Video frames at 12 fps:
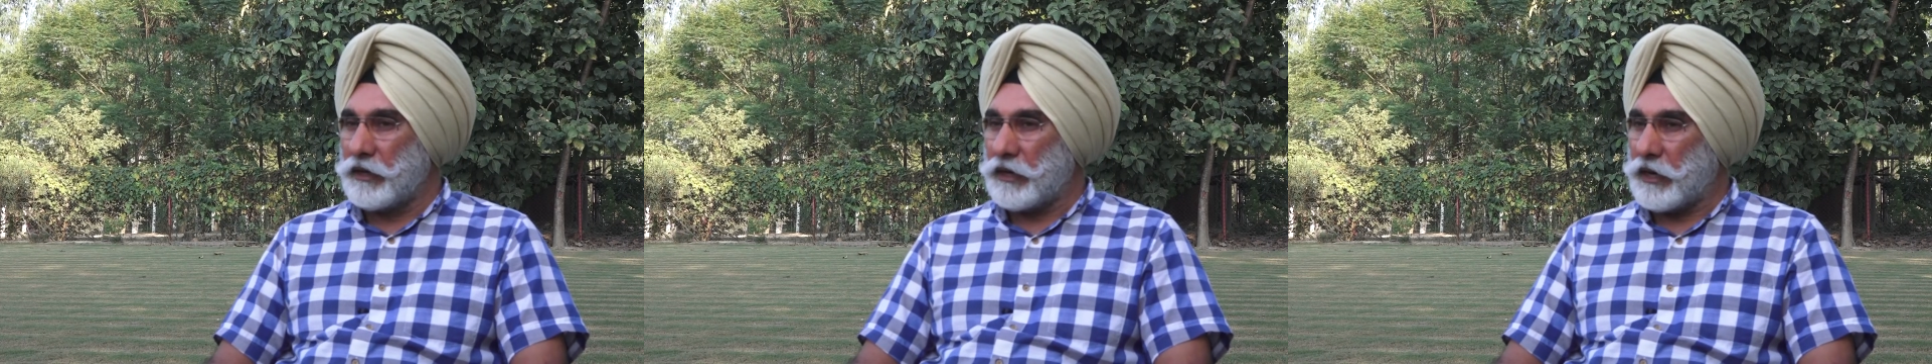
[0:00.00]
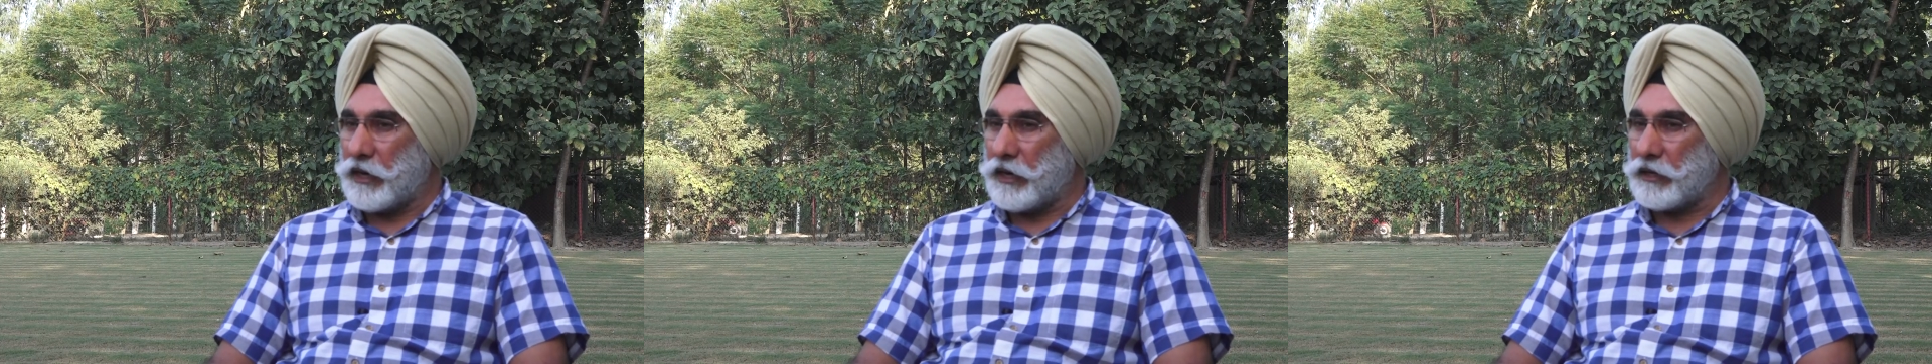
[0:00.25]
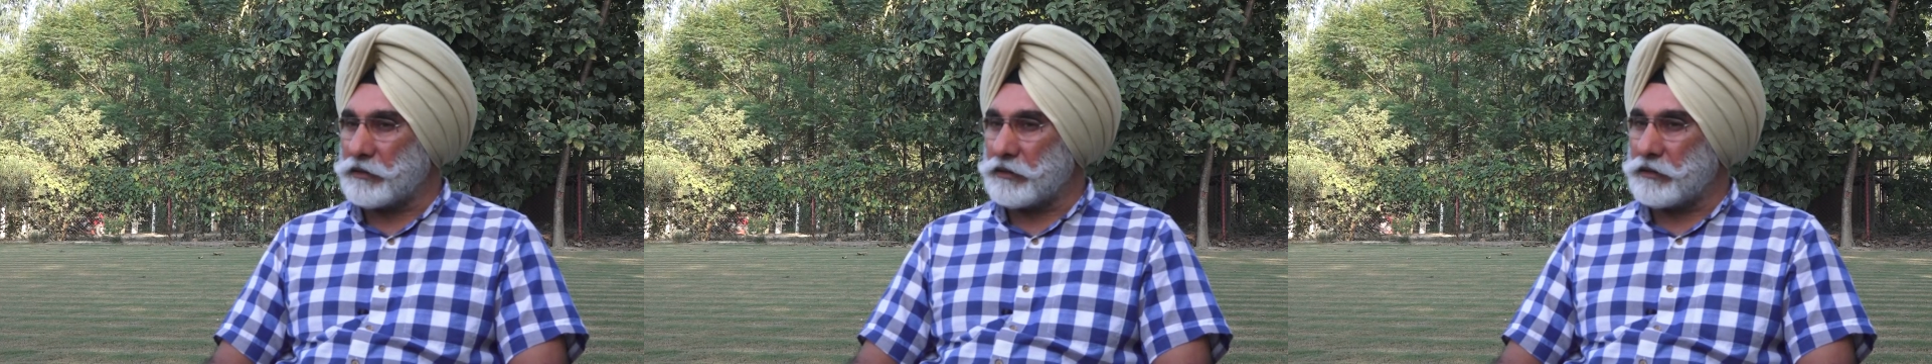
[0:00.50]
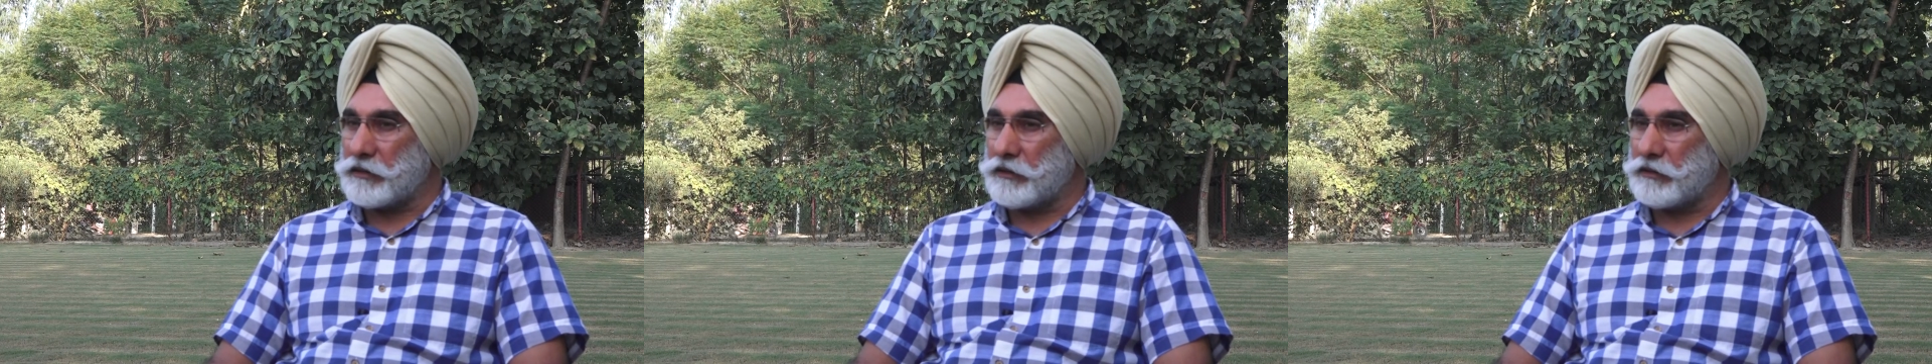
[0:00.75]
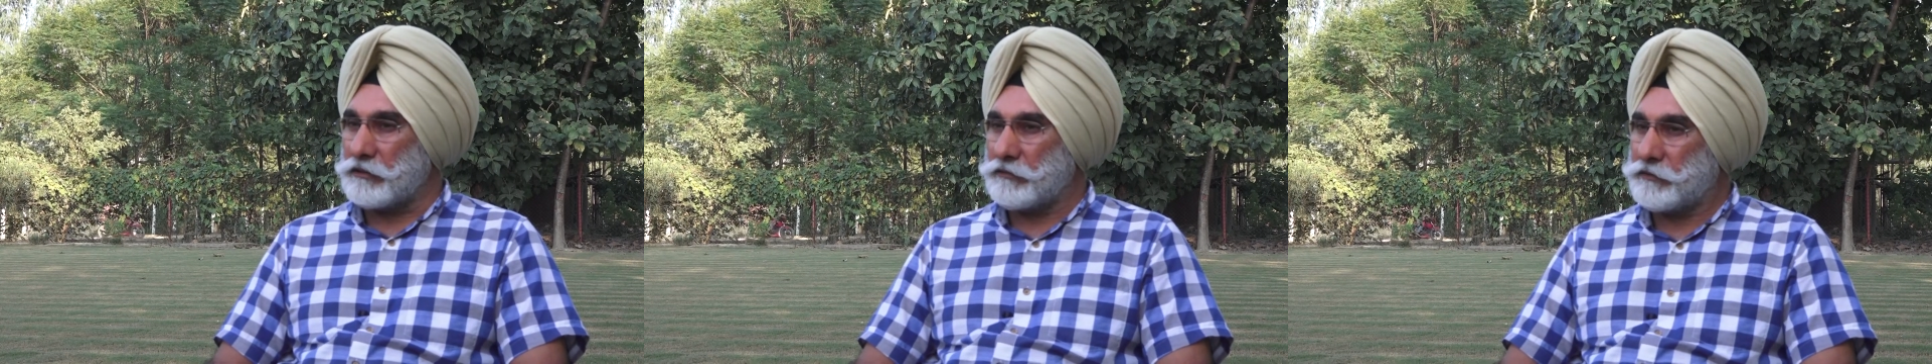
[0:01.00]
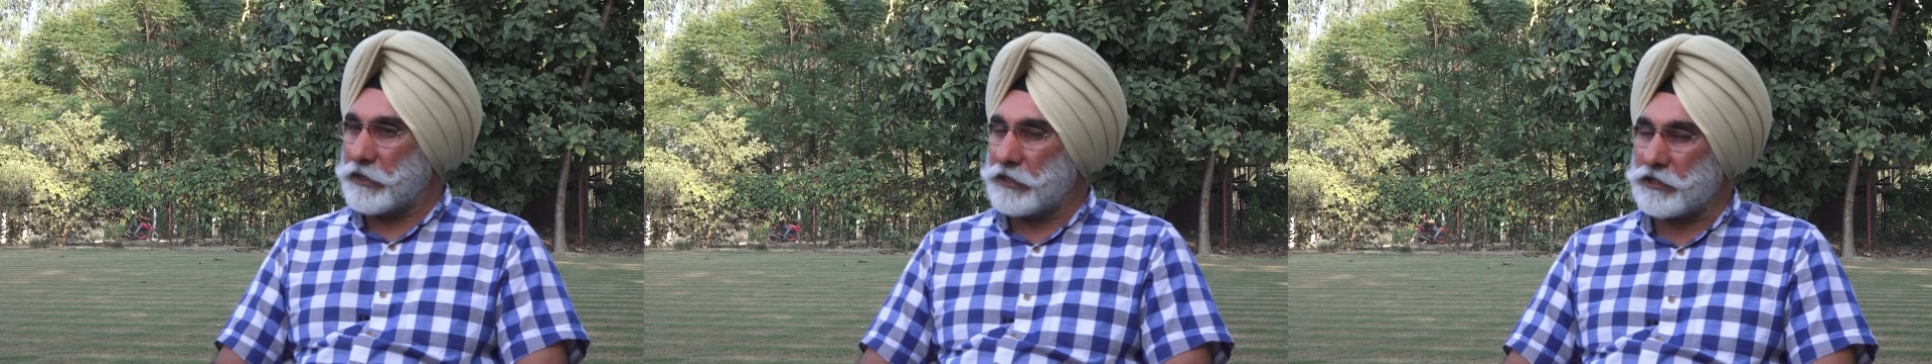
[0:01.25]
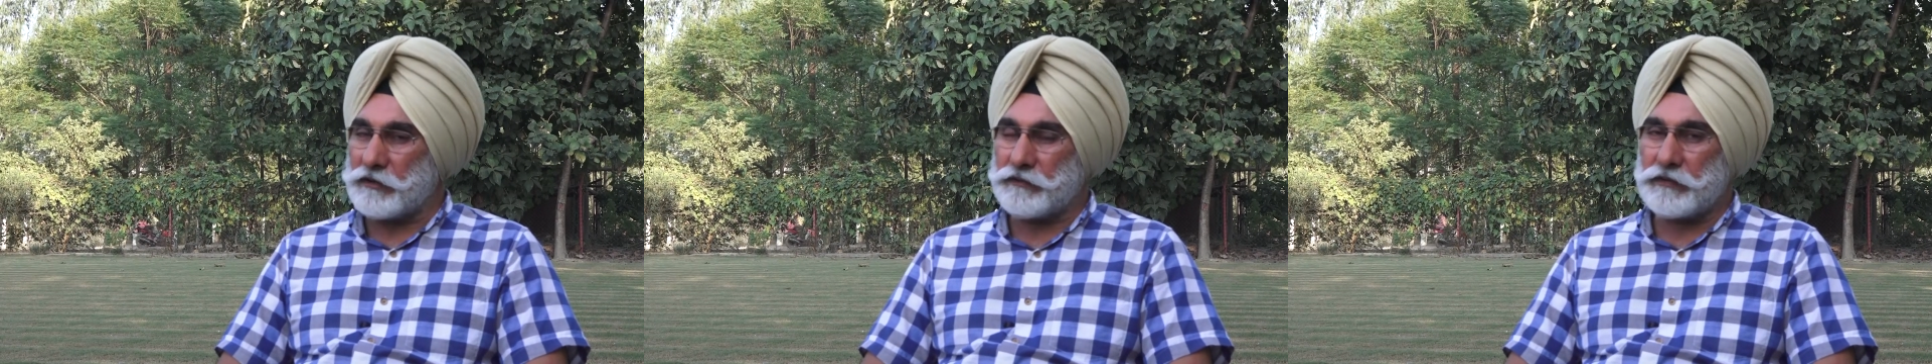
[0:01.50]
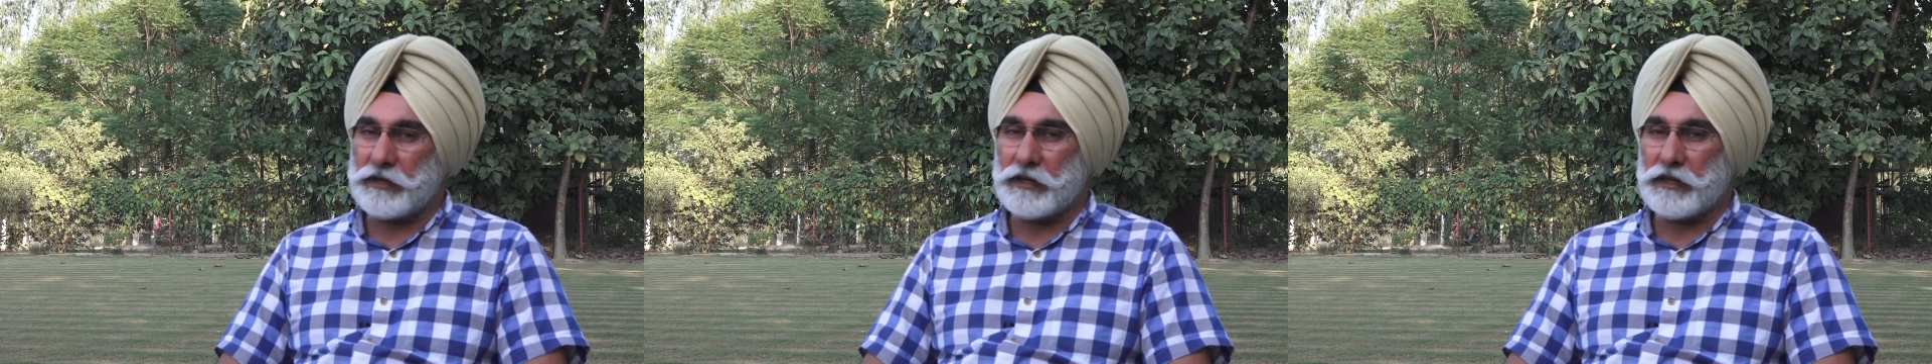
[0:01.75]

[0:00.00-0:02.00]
are, first of